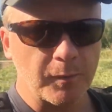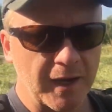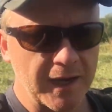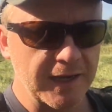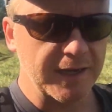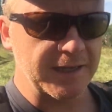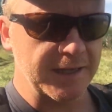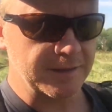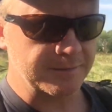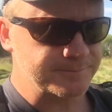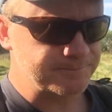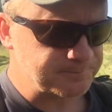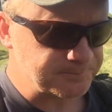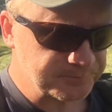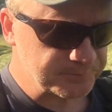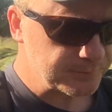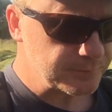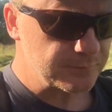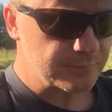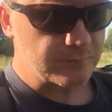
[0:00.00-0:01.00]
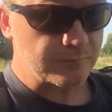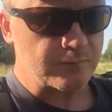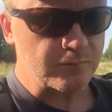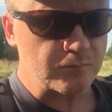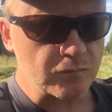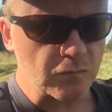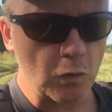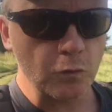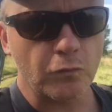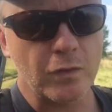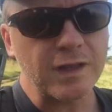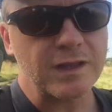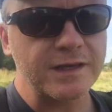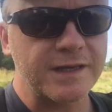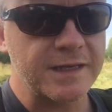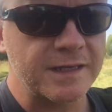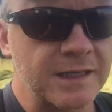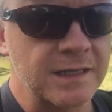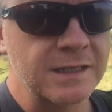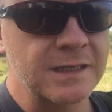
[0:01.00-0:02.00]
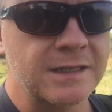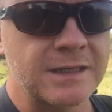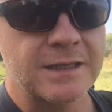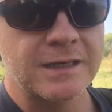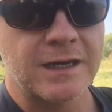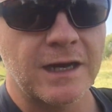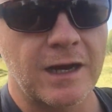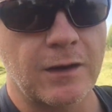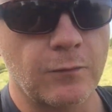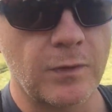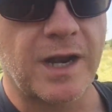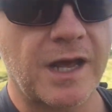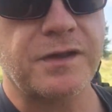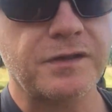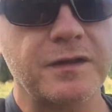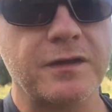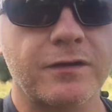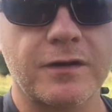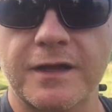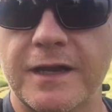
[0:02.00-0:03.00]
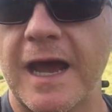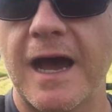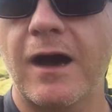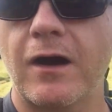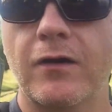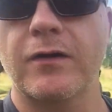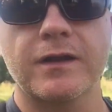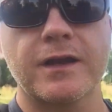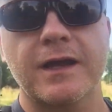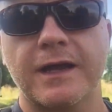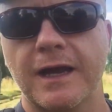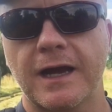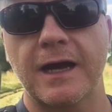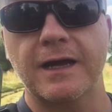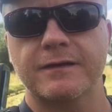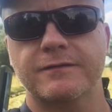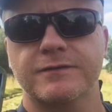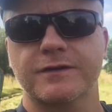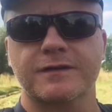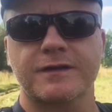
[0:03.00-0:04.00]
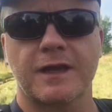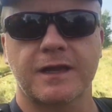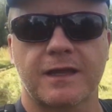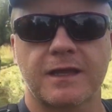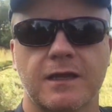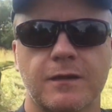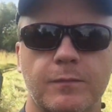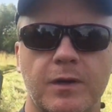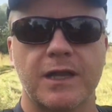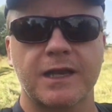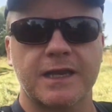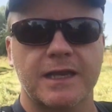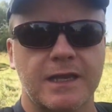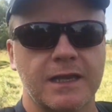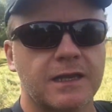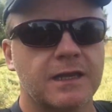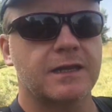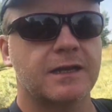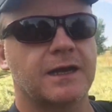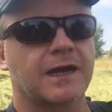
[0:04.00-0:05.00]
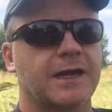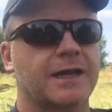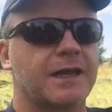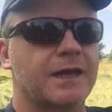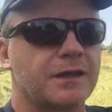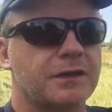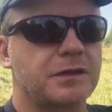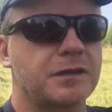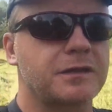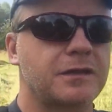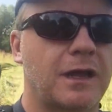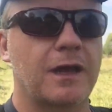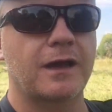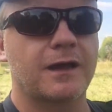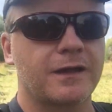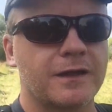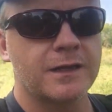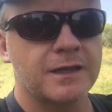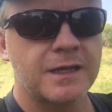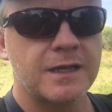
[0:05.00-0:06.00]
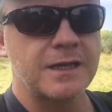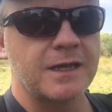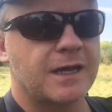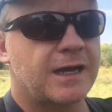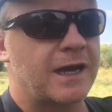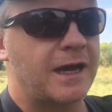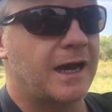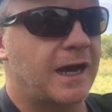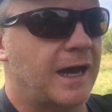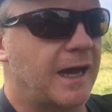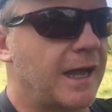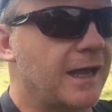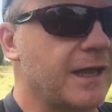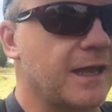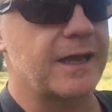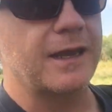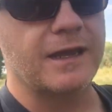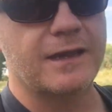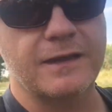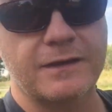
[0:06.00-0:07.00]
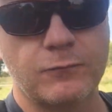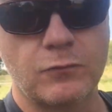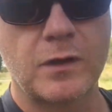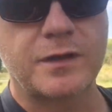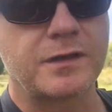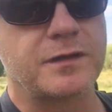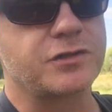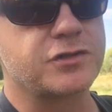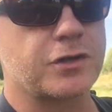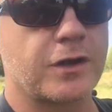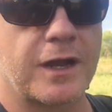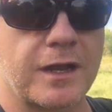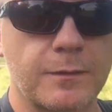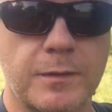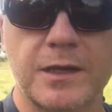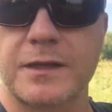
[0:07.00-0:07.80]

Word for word: painting, really, uh, when I started out, eh, just like anybody, I guess, uh, I wasn't sure how to